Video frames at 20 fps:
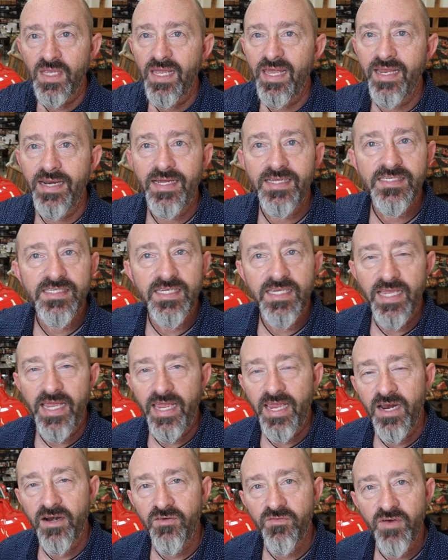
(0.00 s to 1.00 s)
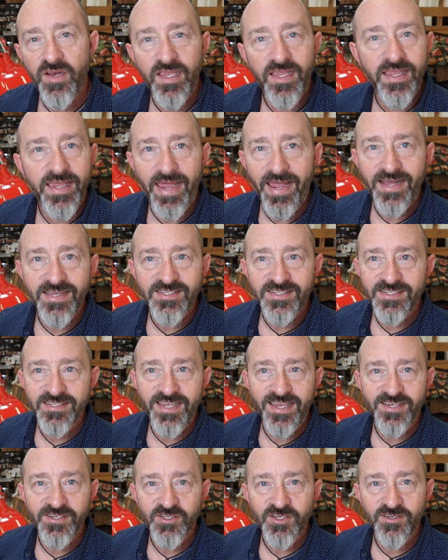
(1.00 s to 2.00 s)
And I see every gas
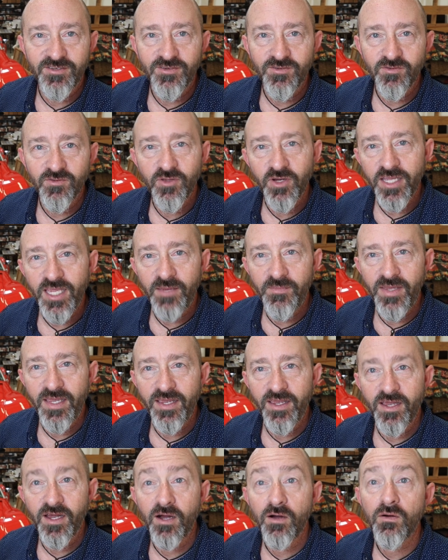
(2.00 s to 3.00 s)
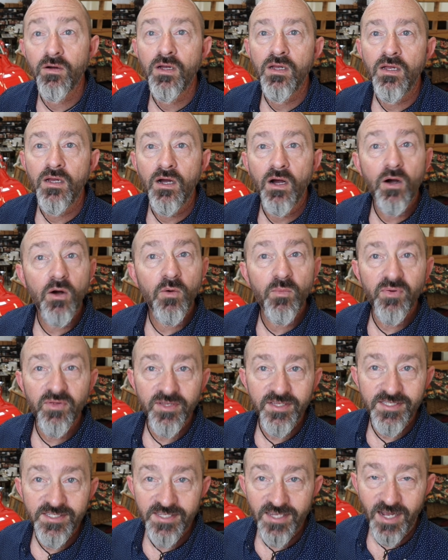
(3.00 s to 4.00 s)
station look at me and go, oh,
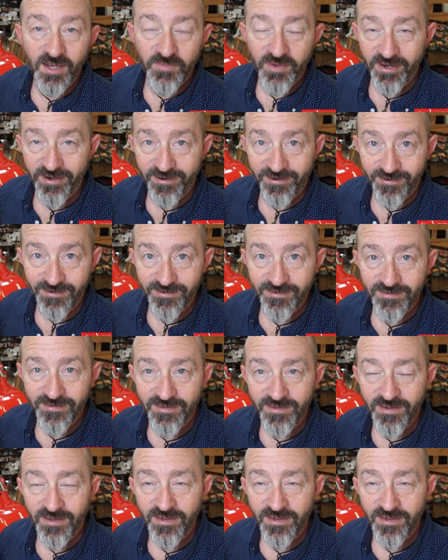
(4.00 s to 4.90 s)
please stop here.